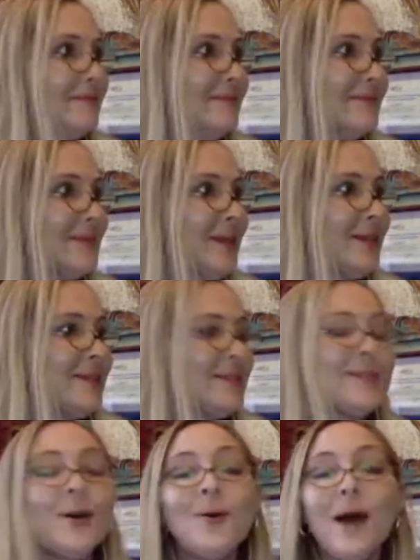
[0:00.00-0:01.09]
So I just
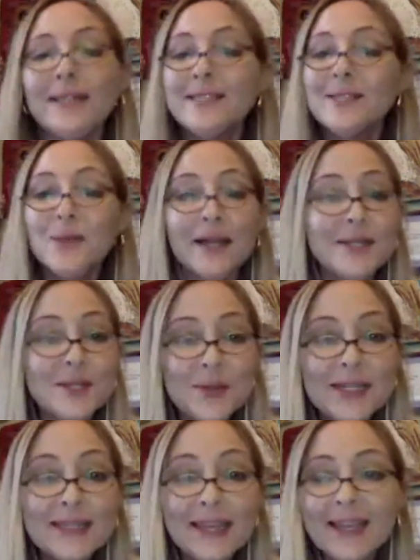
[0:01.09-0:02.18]
I just want to thank
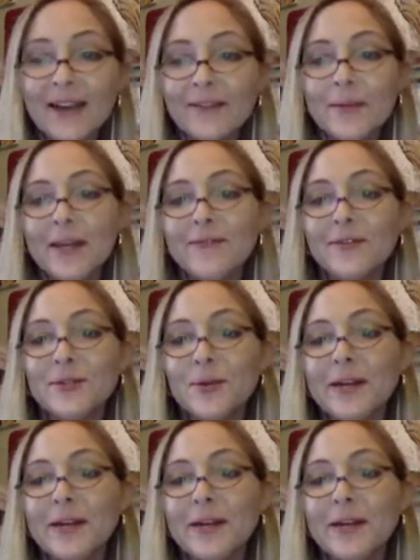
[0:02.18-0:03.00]
everybody for joining me.